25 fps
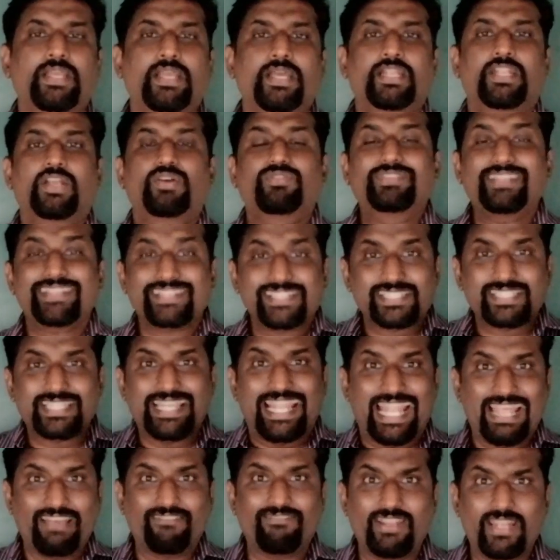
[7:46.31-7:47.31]
Now this
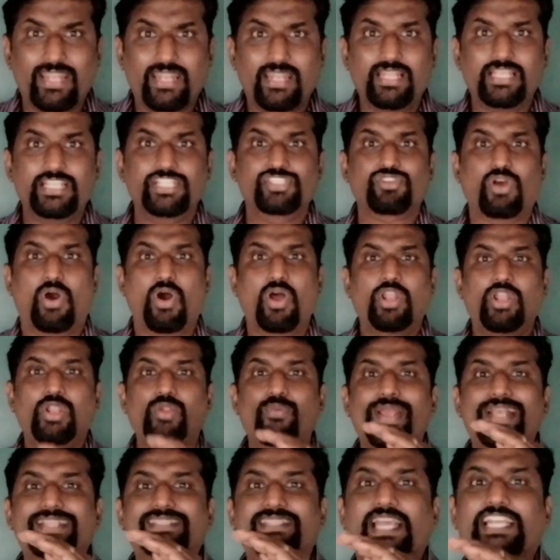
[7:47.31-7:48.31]
level is
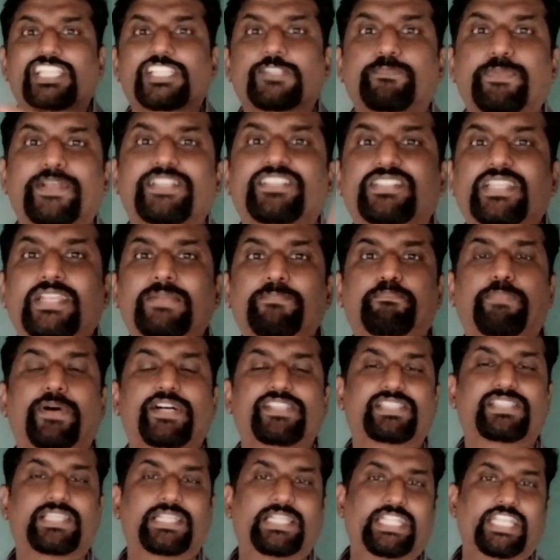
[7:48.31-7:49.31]
always expressed in
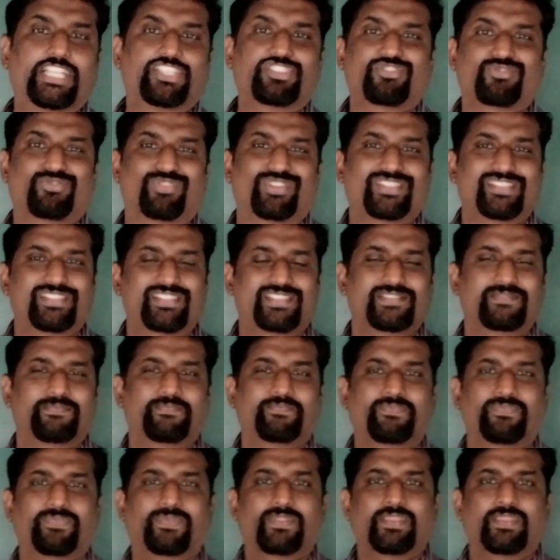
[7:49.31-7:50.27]
percentage students.